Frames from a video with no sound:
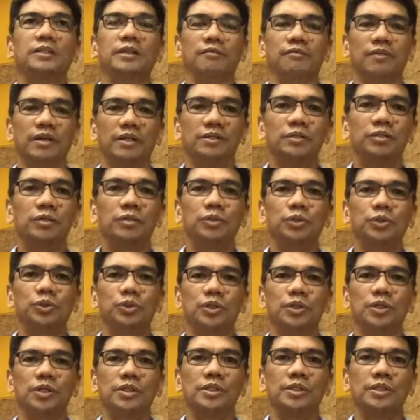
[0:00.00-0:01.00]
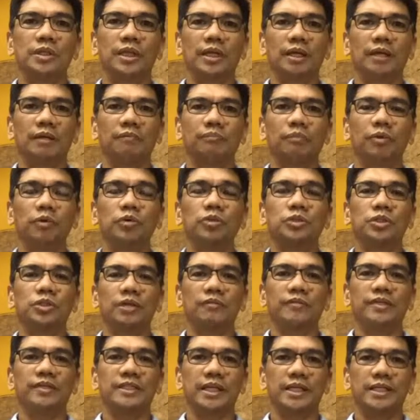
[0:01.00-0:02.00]
several solutions, both
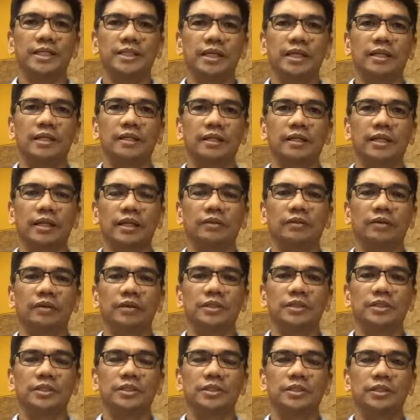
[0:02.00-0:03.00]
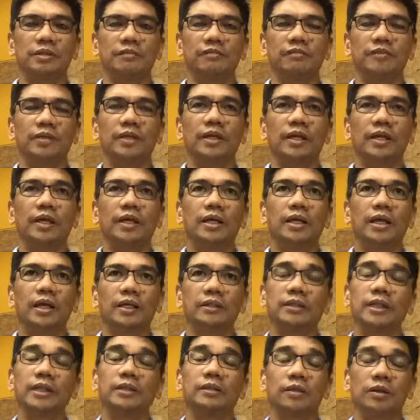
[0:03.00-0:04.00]
services and technology
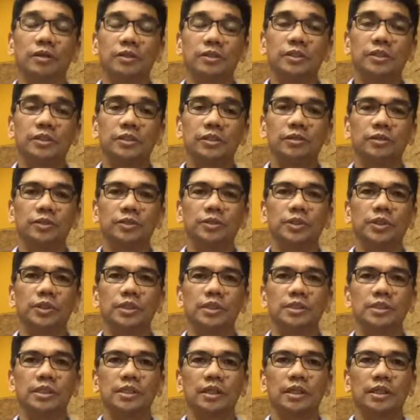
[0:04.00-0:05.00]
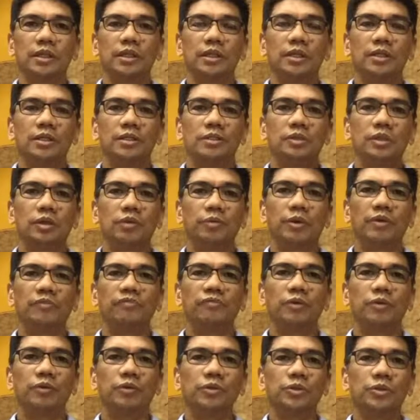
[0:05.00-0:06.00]
solutions. So
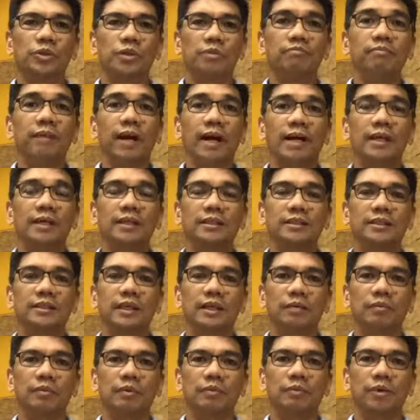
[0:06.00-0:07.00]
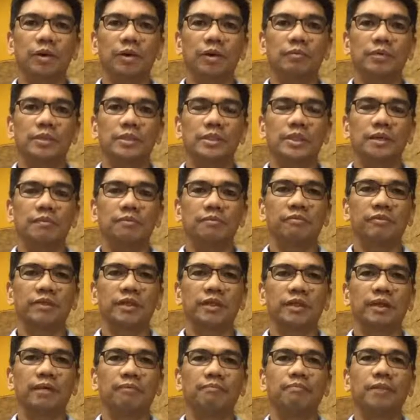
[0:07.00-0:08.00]
we focus on banks. We work with some of
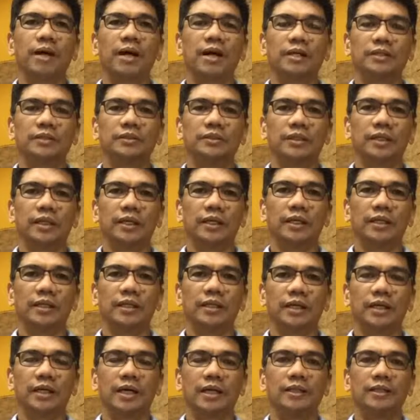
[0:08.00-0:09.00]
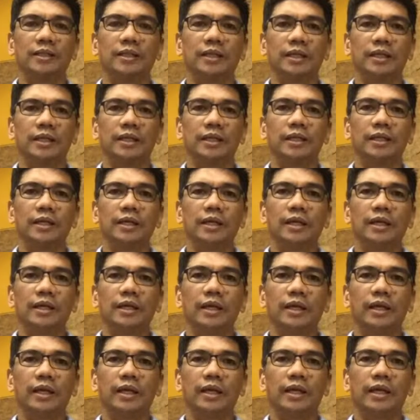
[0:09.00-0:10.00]
the top banks in the country.
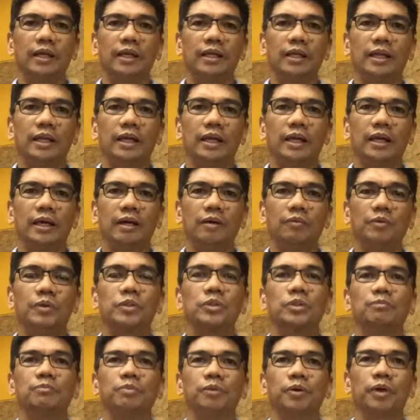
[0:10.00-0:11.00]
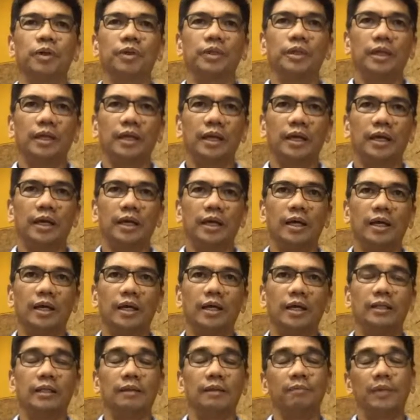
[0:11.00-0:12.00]
And we support
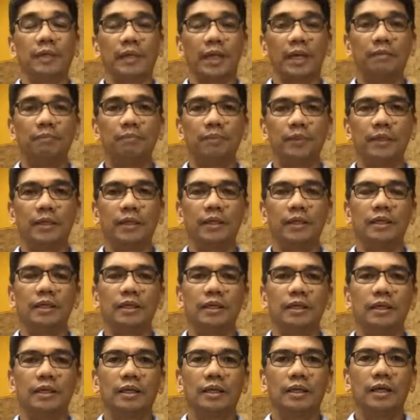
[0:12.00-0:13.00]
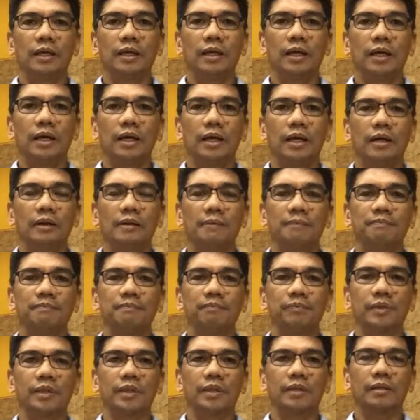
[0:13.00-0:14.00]
the BAP
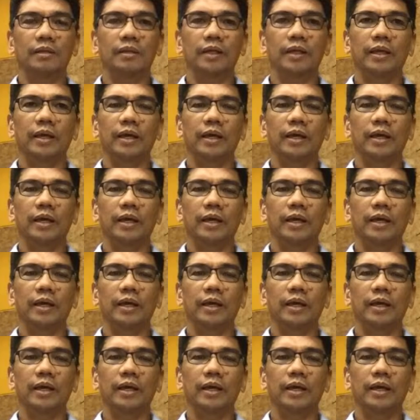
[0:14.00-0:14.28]
and